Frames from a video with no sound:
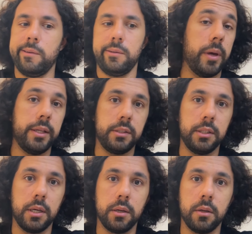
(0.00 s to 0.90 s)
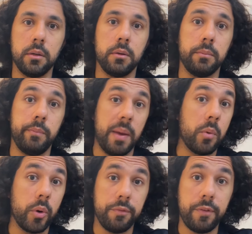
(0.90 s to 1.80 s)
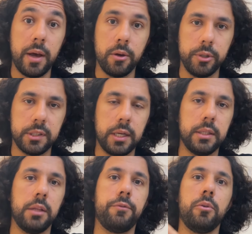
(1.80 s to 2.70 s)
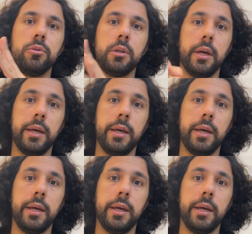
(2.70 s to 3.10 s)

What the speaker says: creating a memory file inside that folder